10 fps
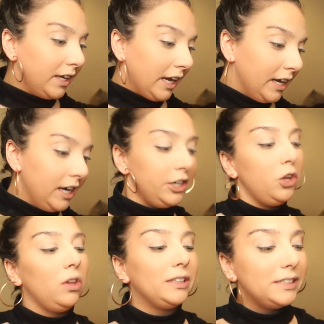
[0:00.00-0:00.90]
skin and
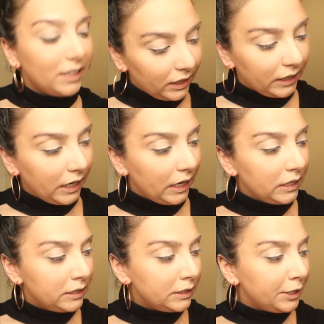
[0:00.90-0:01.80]
you look
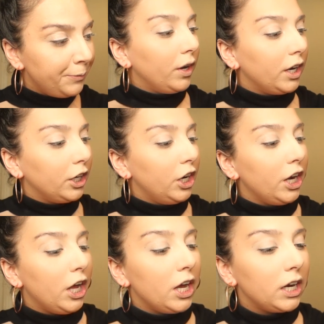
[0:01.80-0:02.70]
sun-kissed, we're
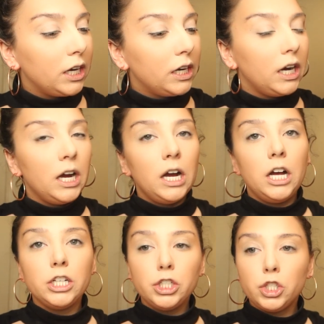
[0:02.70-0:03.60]
gonna
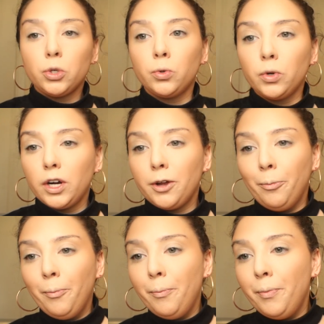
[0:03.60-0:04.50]
contour
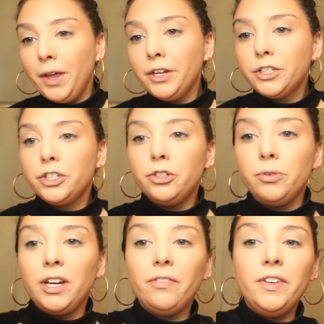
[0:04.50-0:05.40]
a bit
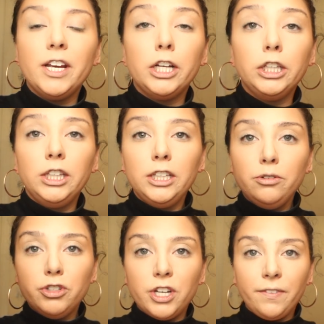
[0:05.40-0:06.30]
to give the
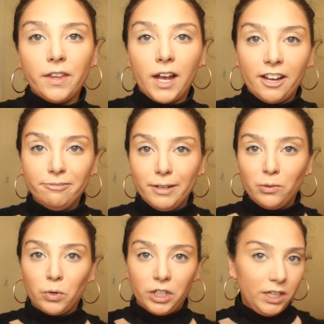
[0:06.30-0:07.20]
illusion that I've
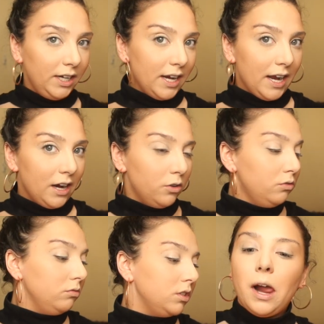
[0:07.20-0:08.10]
been working
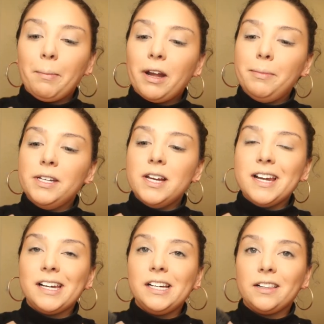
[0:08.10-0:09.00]
out. I'm gonna be
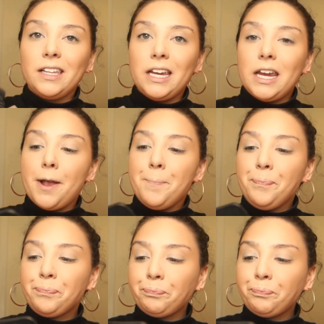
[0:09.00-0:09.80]
taking the